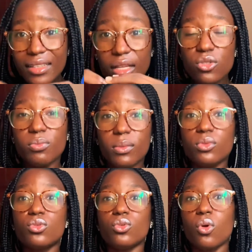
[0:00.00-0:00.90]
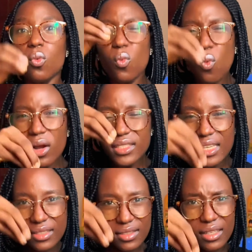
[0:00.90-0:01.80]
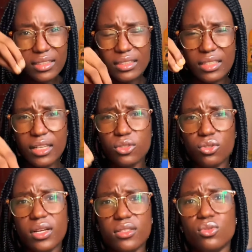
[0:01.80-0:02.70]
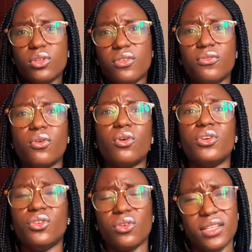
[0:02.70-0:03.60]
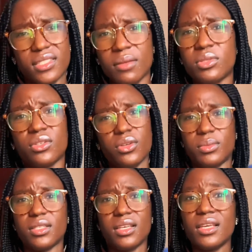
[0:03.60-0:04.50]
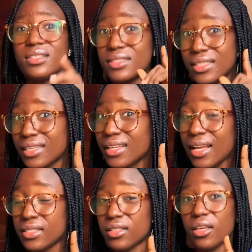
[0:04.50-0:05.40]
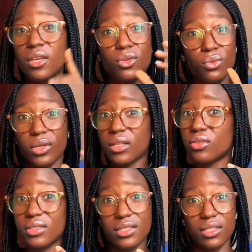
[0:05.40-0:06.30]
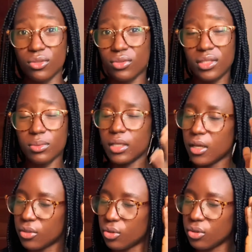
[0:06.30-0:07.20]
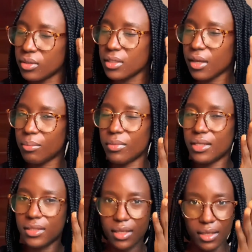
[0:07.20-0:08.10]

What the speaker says: class you'll be able to know what exactly the lecturer is looking for in your exam script. It is in class you get all these little tips. Don't miss